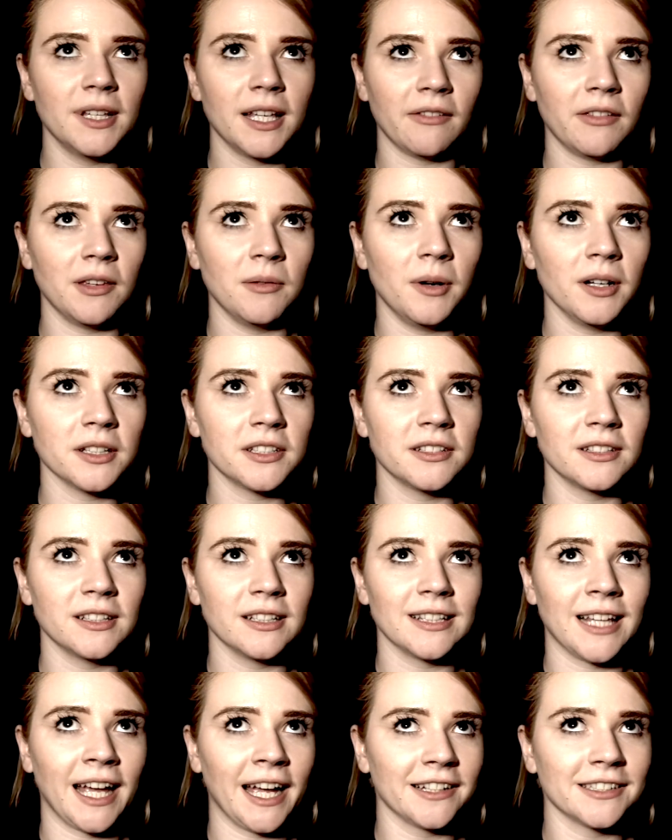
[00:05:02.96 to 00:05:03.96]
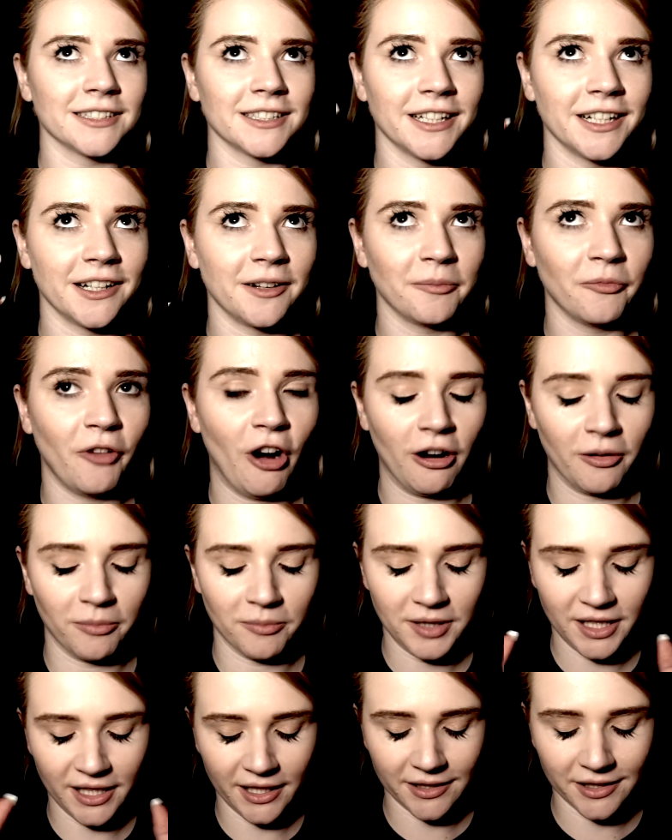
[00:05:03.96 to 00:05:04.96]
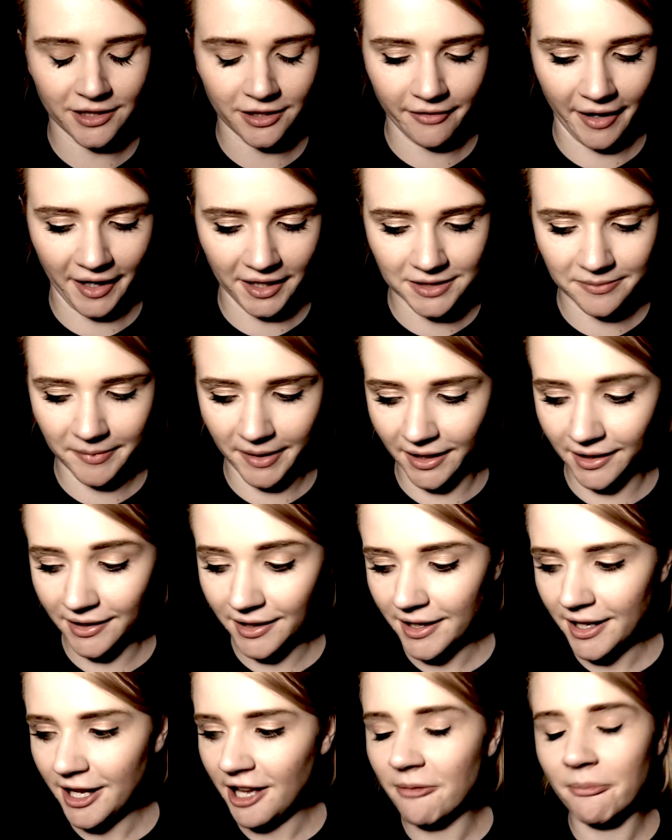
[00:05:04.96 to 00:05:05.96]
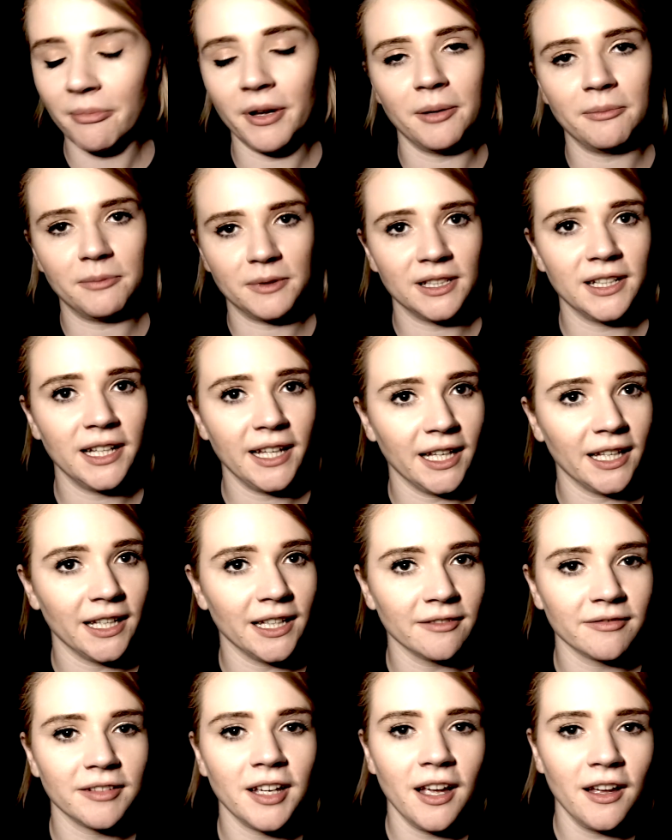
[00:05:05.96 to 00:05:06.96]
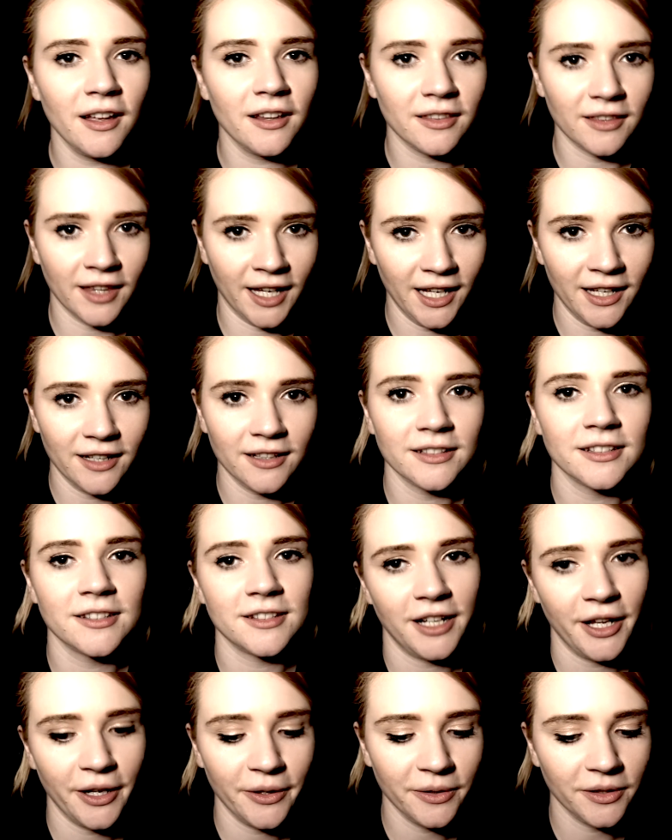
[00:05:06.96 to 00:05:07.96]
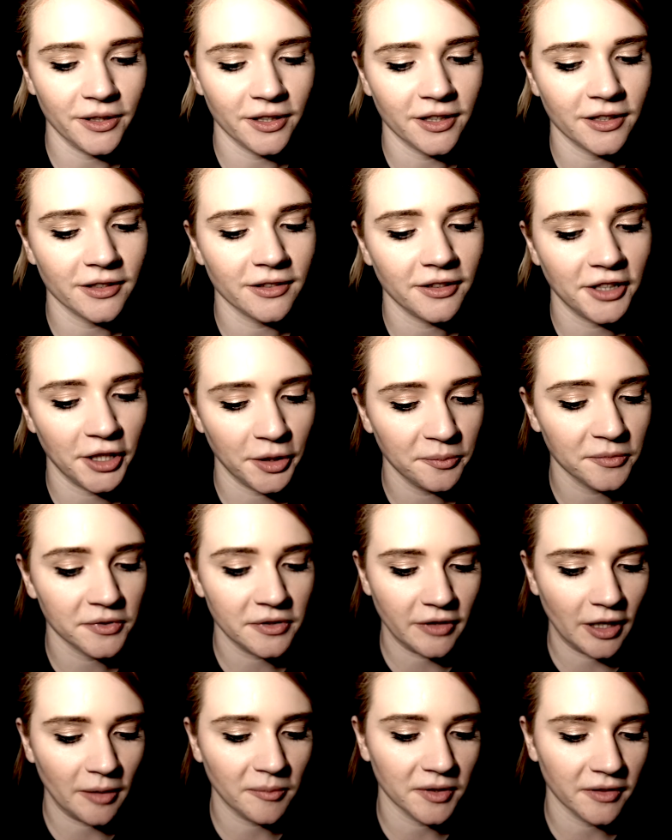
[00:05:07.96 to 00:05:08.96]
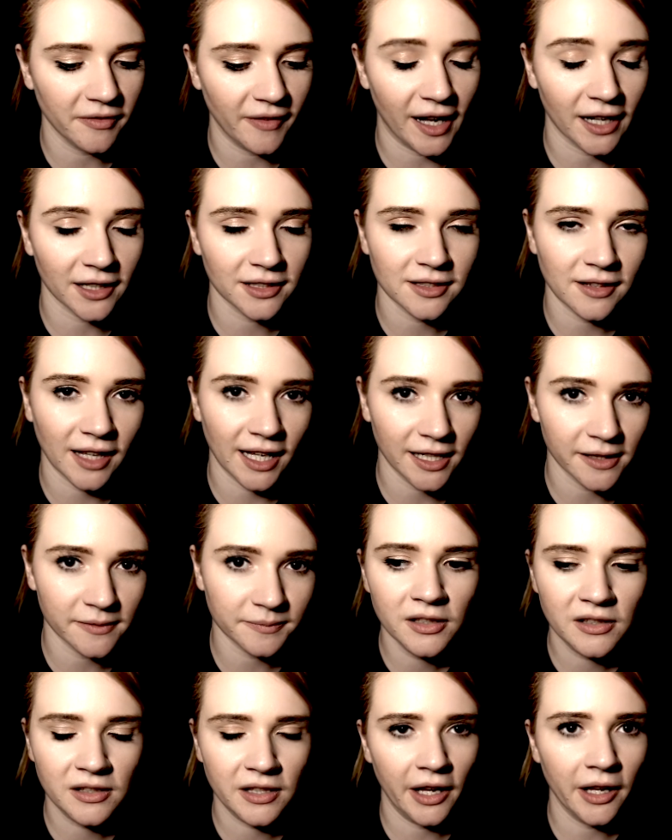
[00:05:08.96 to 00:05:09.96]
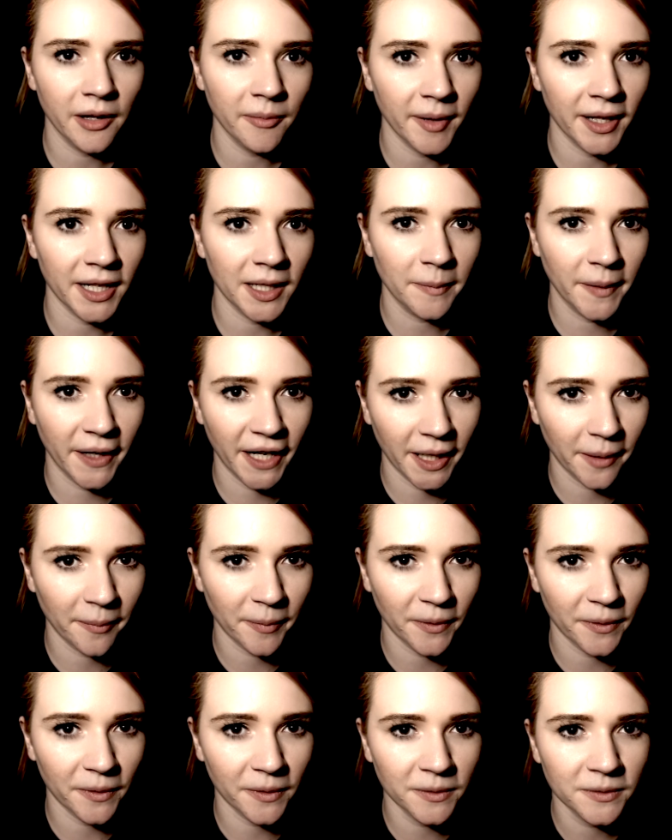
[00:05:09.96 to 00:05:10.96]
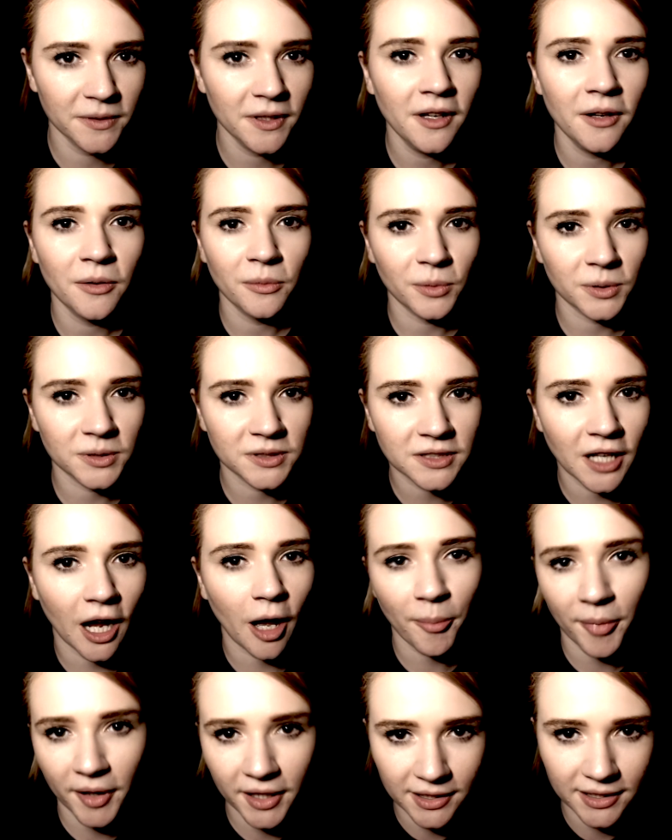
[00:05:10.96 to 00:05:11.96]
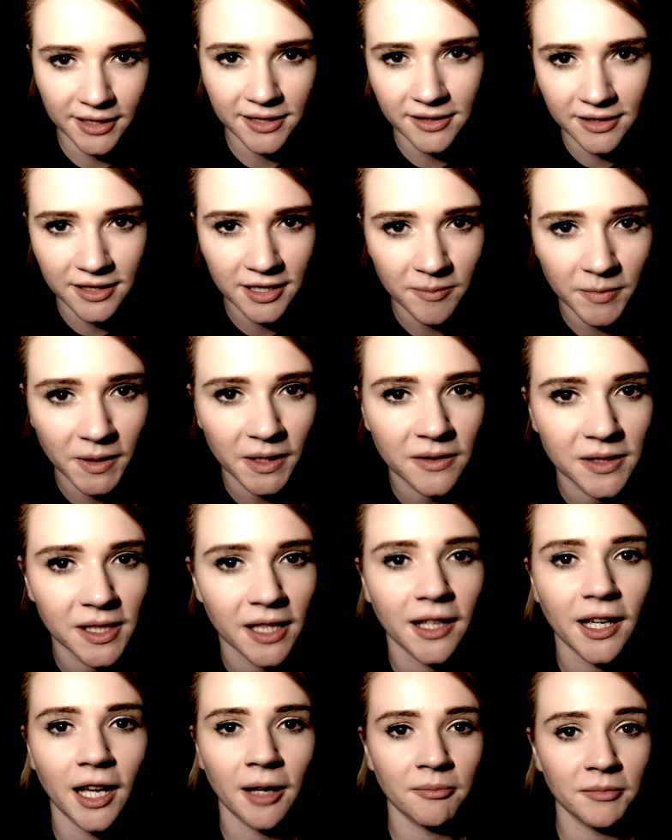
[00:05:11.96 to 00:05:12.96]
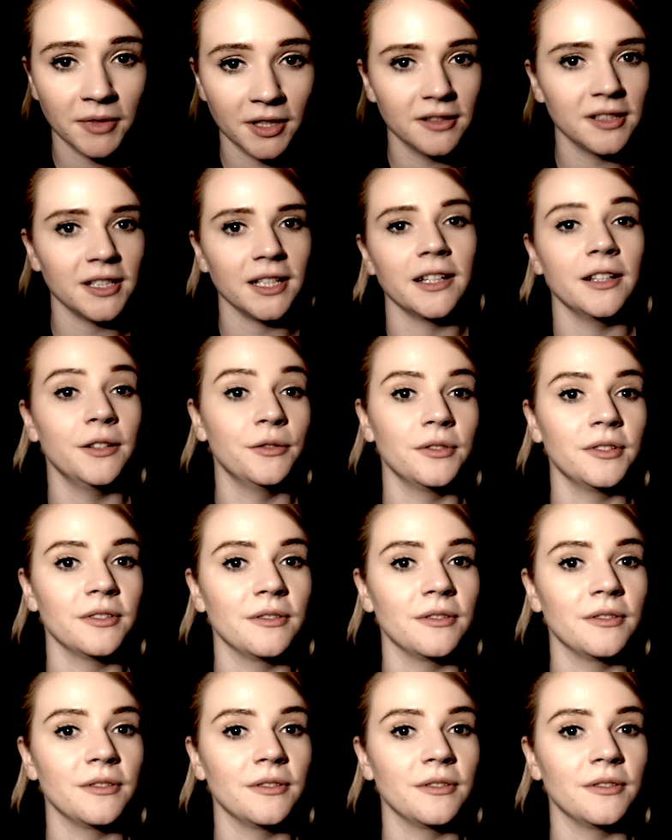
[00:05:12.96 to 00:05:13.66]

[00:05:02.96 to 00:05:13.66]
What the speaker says: if you're watching this, Aidan, and I'm wrong, please correct me, but I believe that slogan comes from the fact that so many people will stop and listen to music, and music is